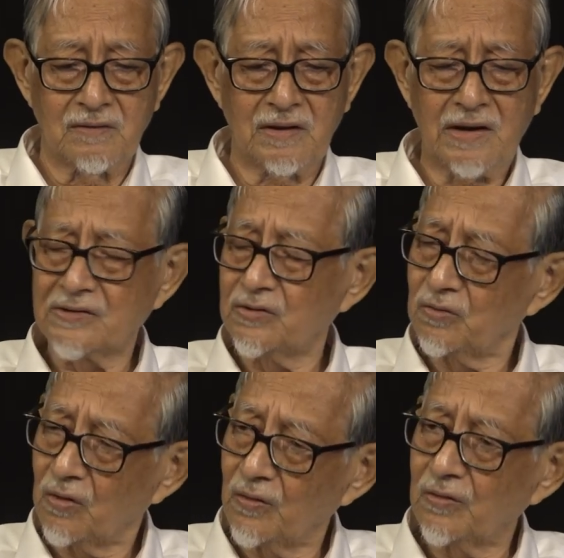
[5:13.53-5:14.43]
And as you
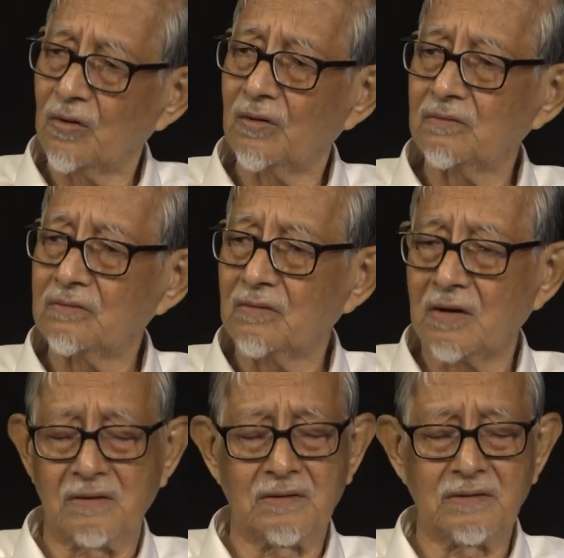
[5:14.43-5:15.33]
know, you know,
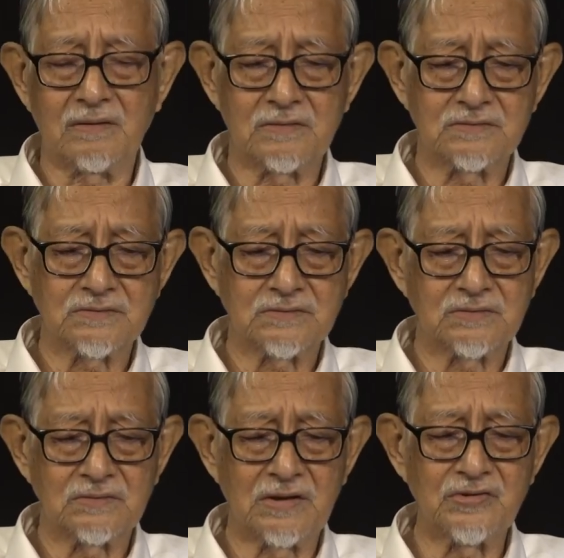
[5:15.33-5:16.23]
uh,
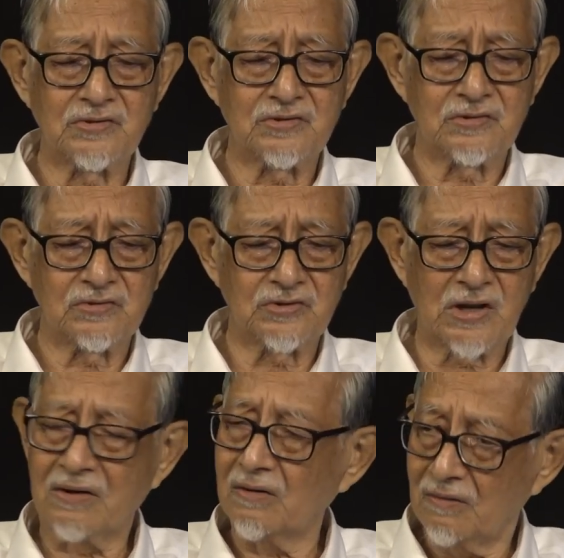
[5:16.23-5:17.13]
in
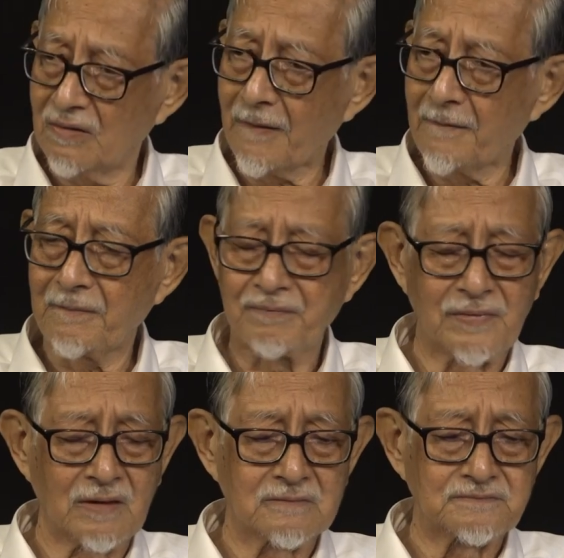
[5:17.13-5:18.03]
general, mm
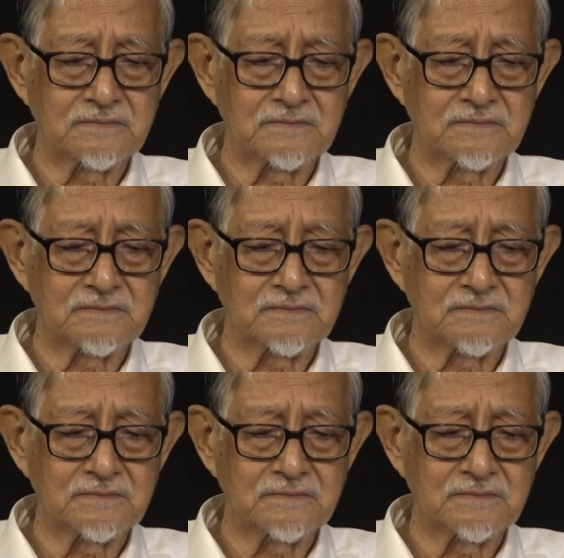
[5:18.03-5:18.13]
-hmm.